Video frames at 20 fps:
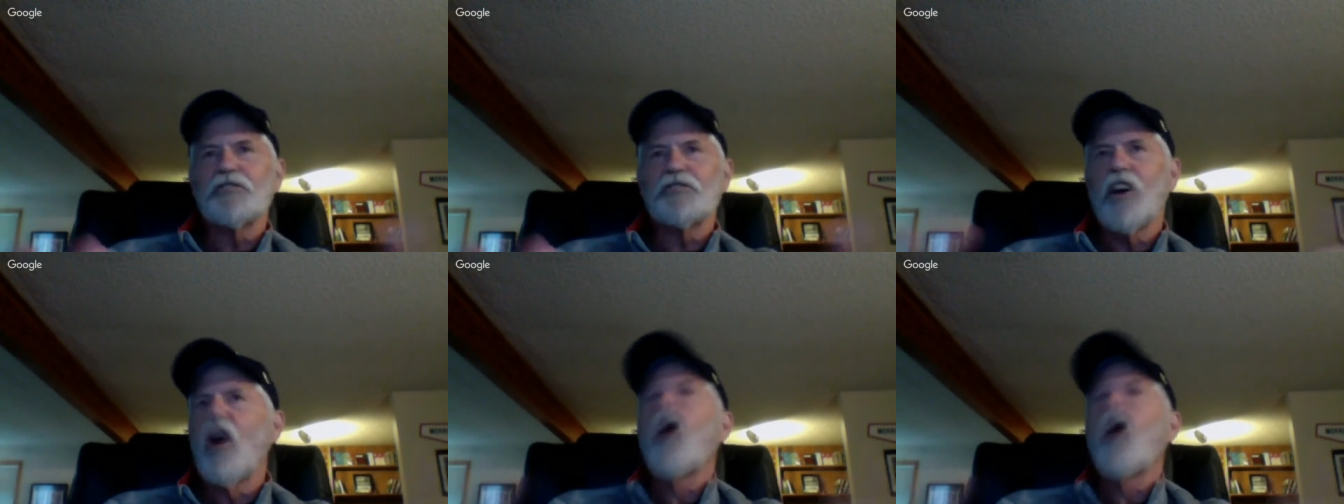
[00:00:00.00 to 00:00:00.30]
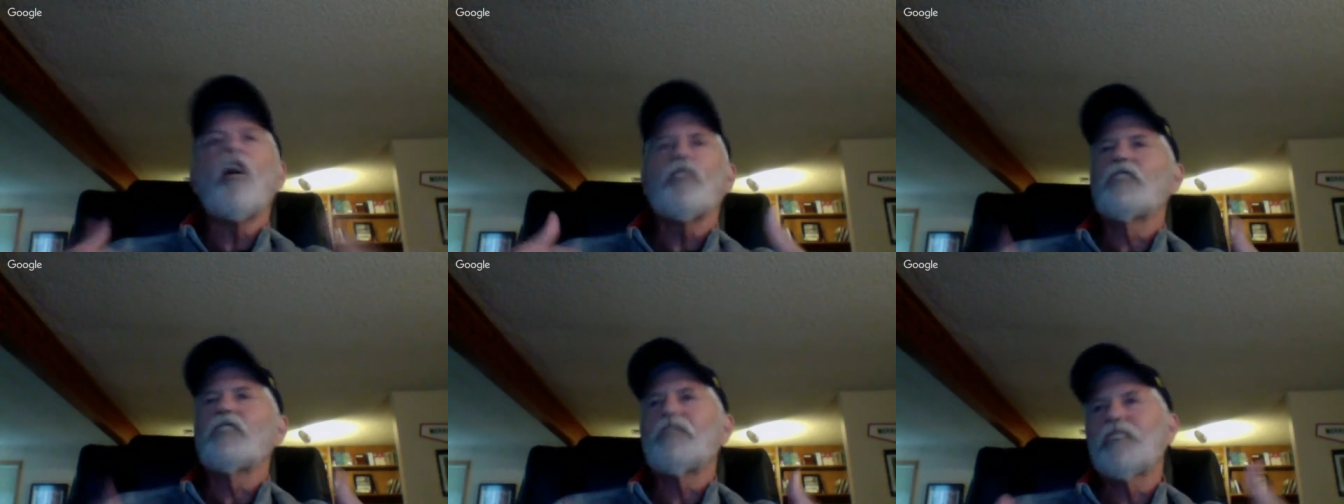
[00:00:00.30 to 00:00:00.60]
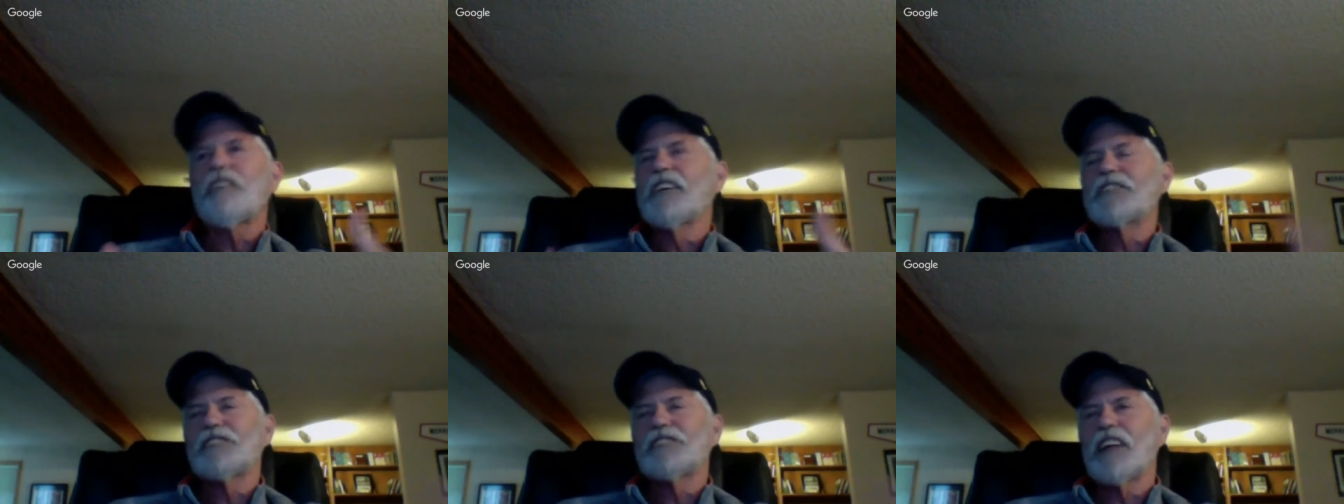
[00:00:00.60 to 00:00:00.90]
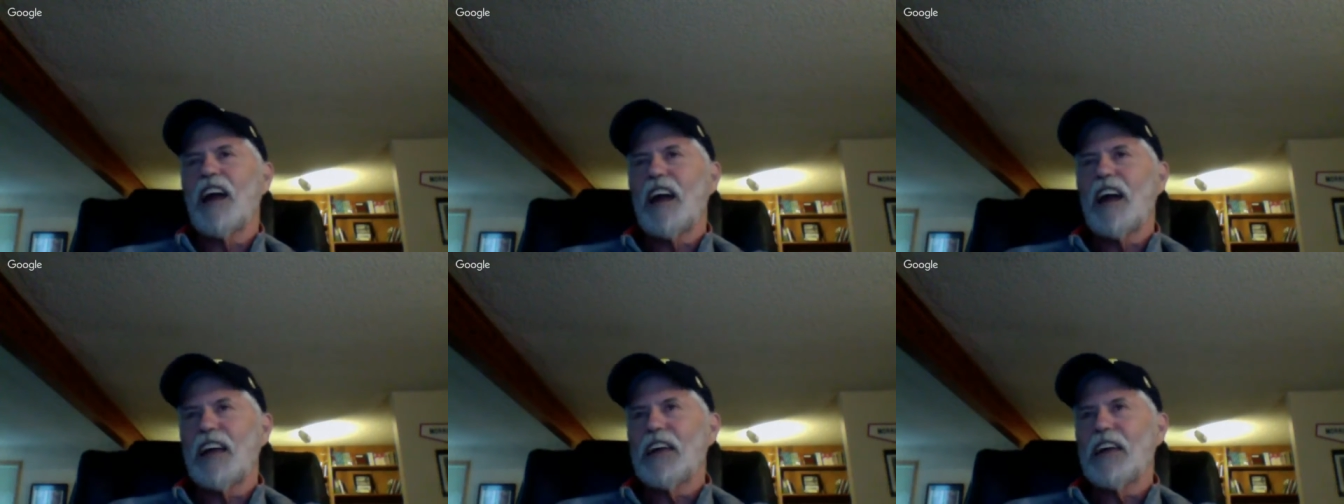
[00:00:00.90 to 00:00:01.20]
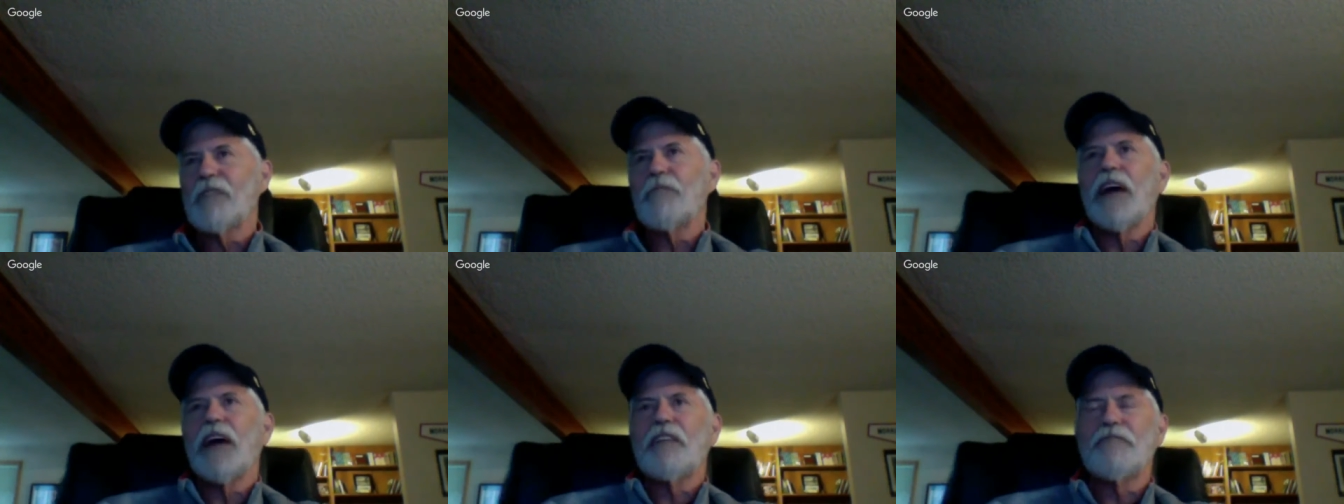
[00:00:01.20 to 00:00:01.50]
all the things that I
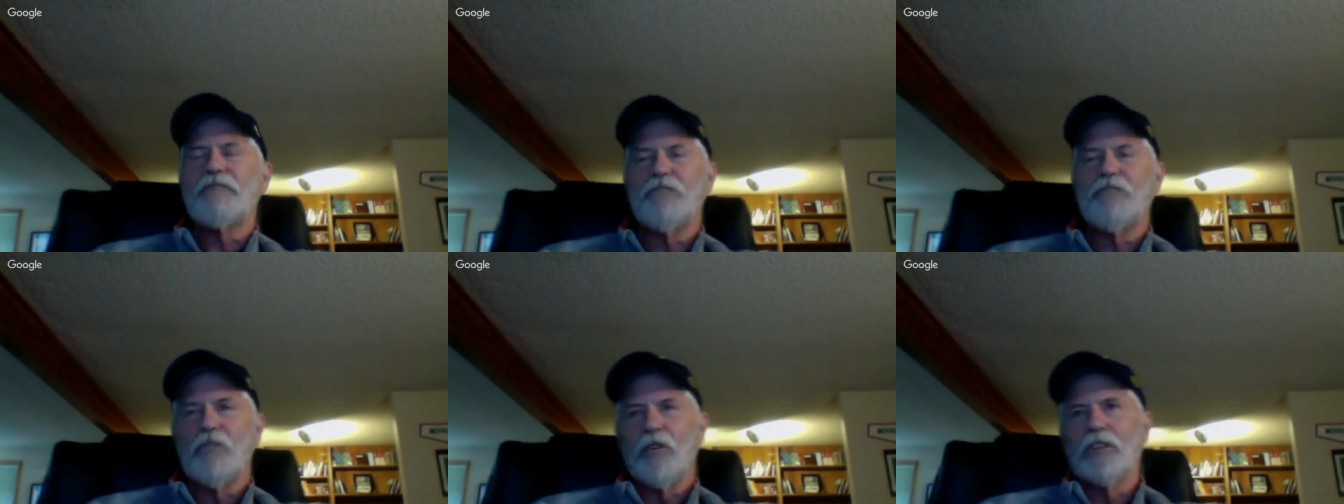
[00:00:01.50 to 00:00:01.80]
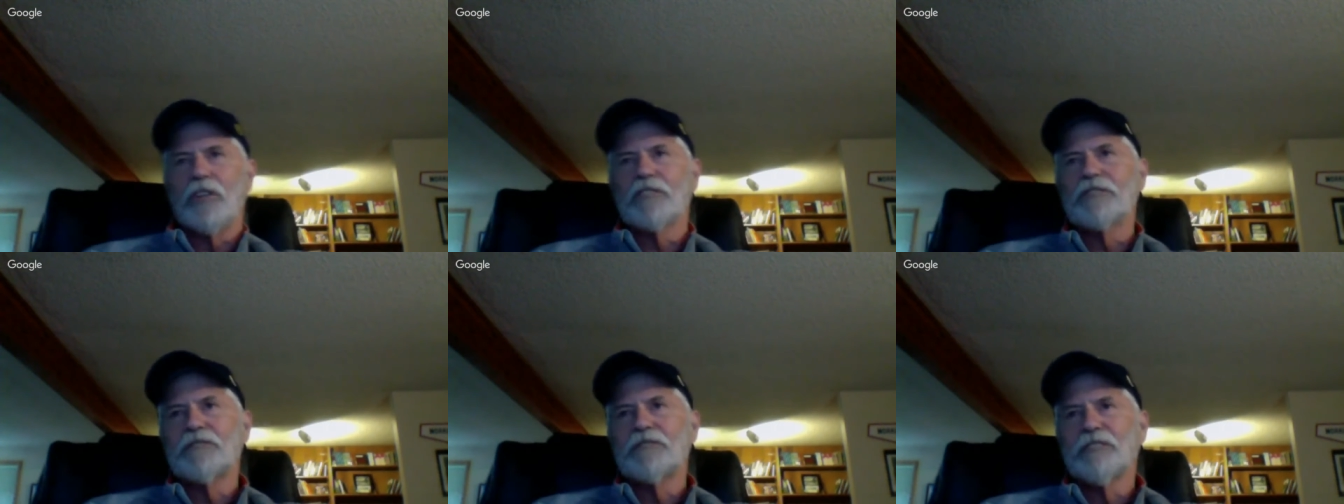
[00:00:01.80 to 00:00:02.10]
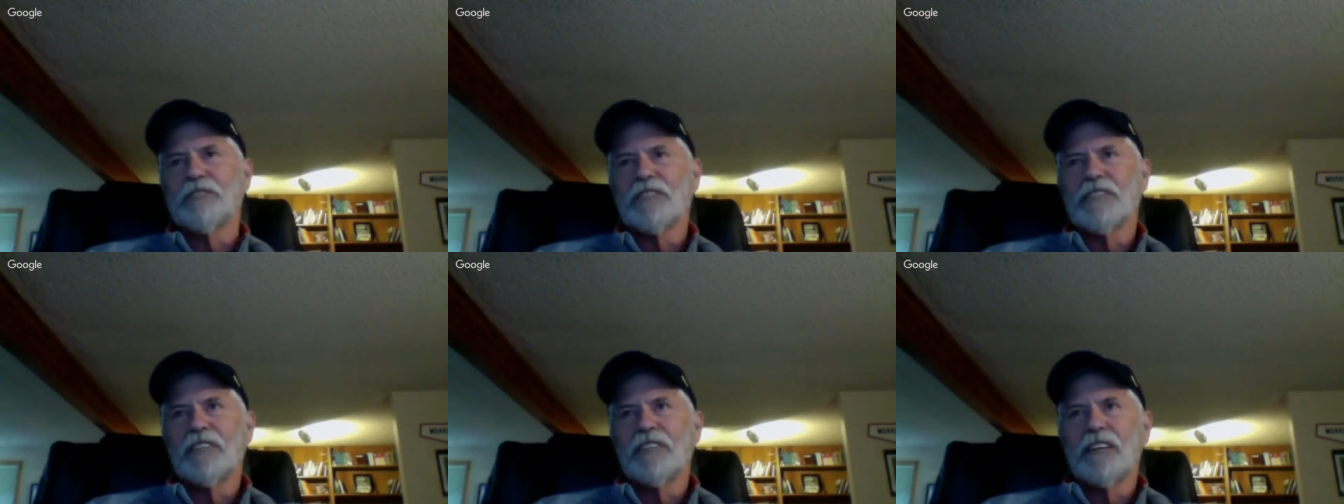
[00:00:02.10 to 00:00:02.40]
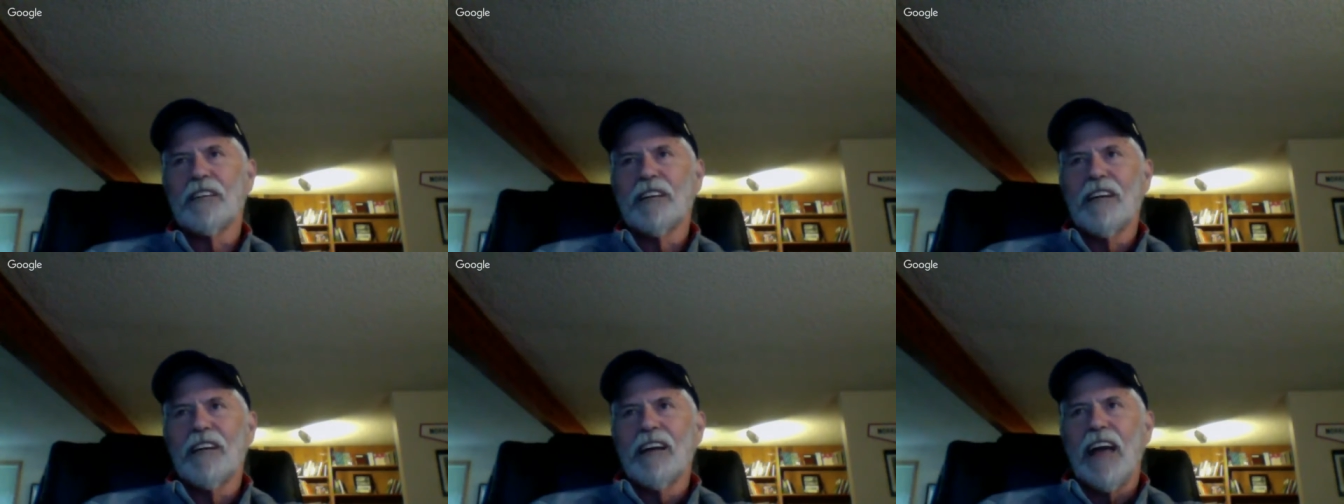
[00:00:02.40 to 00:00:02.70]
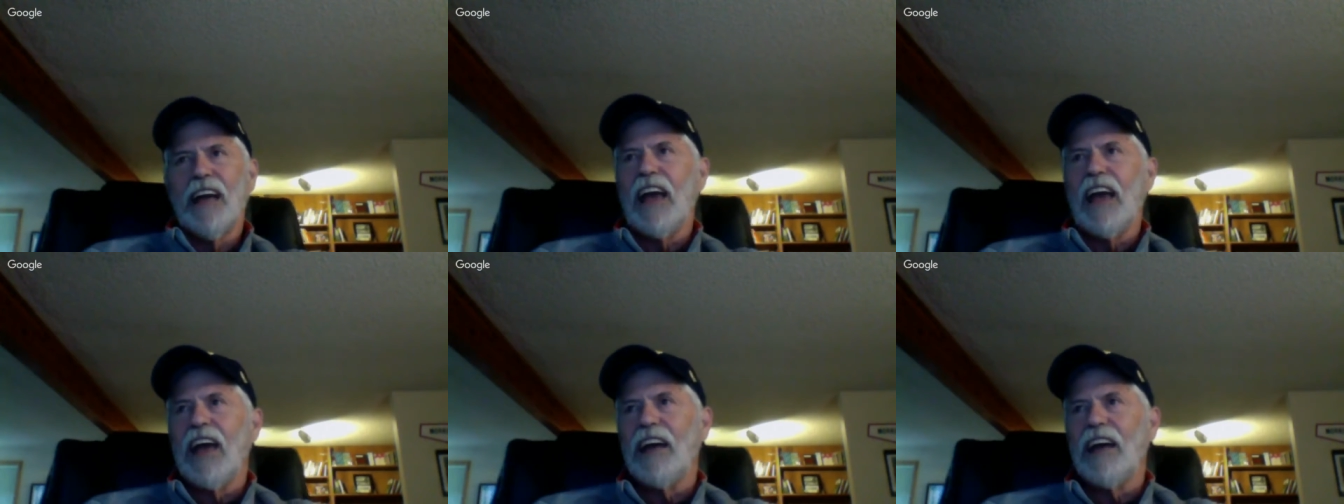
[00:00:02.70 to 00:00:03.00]
get banned for.
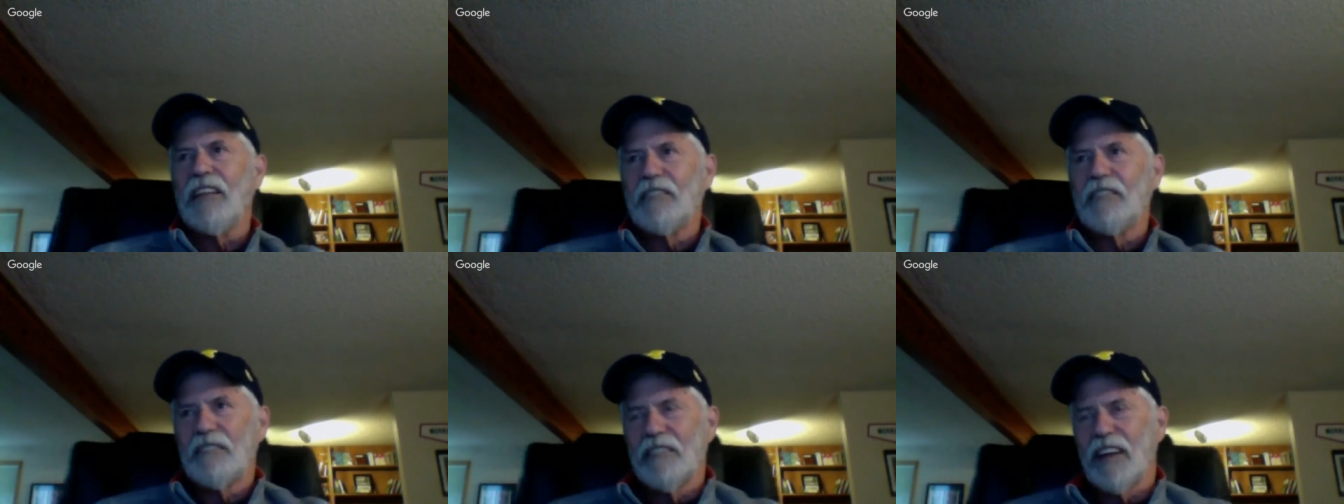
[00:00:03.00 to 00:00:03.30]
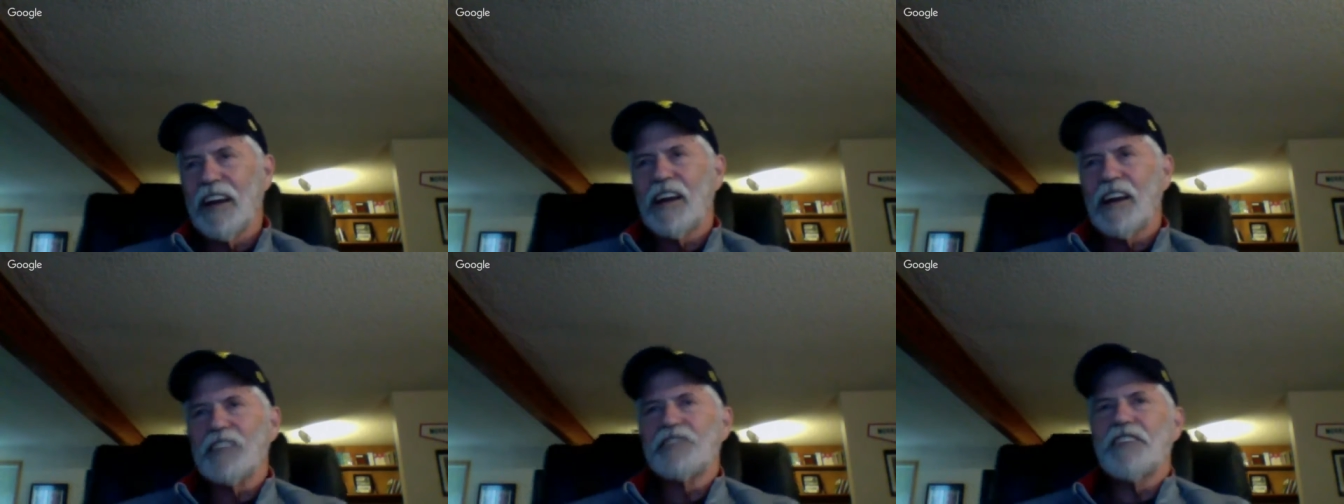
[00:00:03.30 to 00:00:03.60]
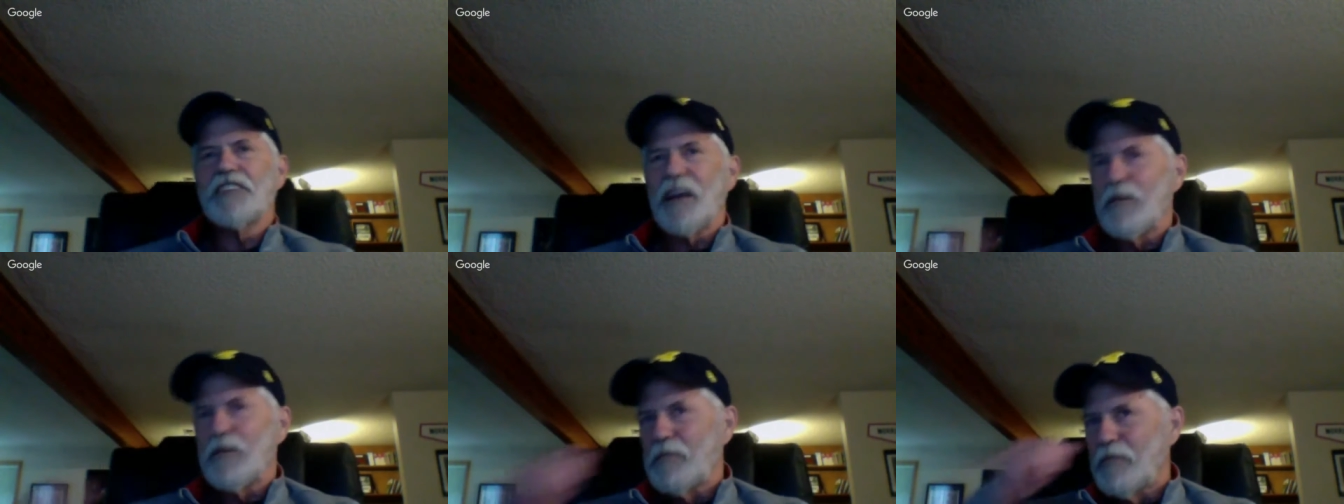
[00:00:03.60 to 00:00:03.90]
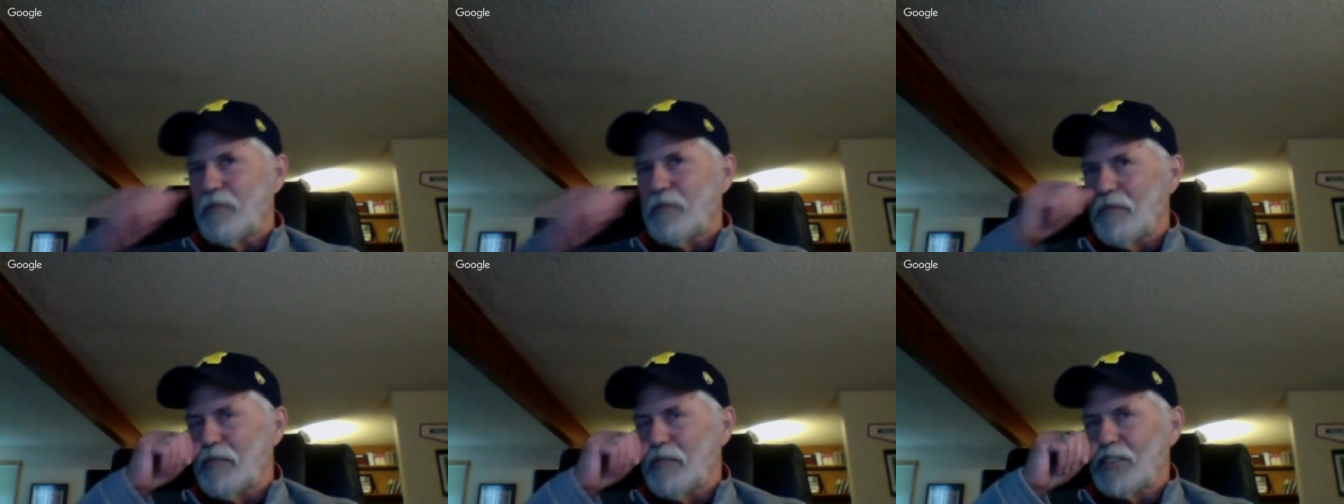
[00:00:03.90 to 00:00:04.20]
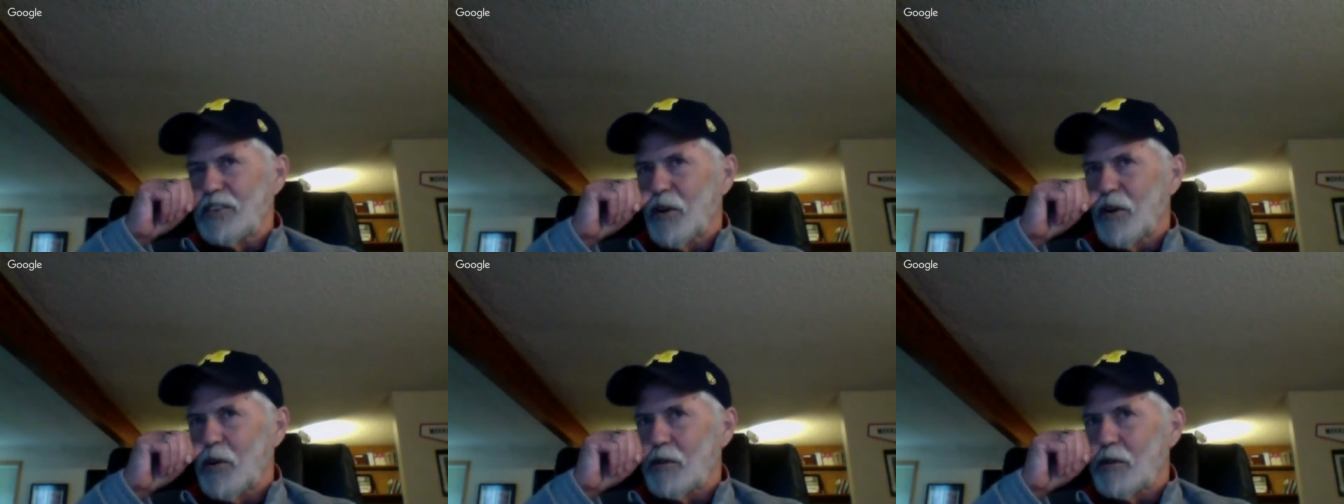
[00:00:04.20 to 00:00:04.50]
And like I say, so it was